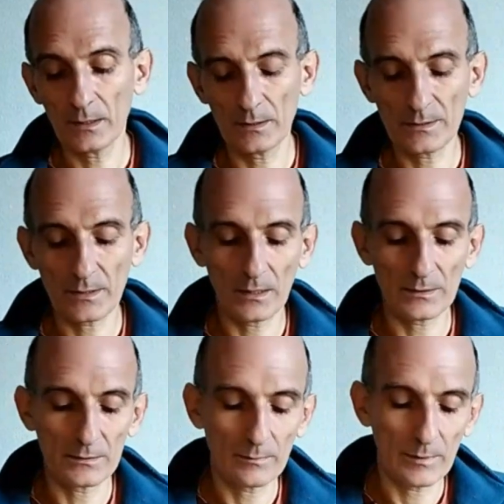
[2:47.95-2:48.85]
kids
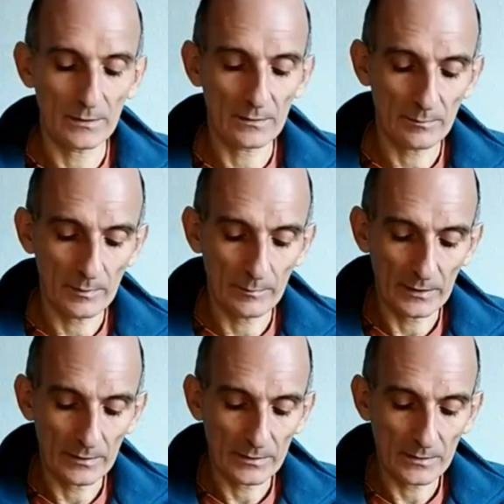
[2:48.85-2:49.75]
cut it by
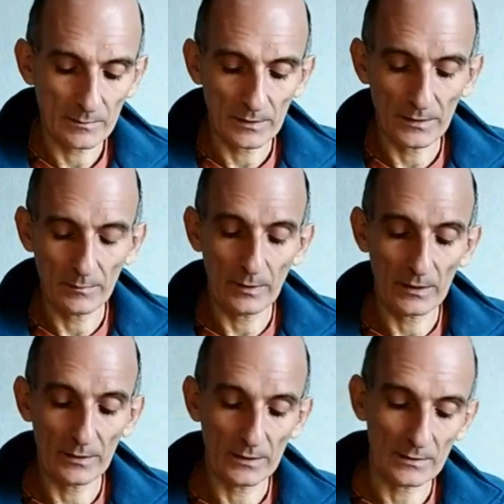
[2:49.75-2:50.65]

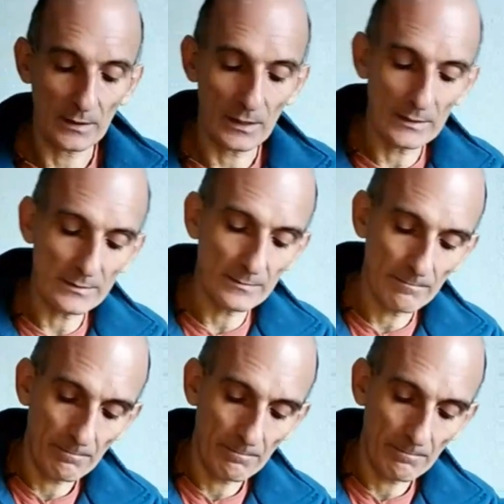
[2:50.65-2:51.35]
these lines.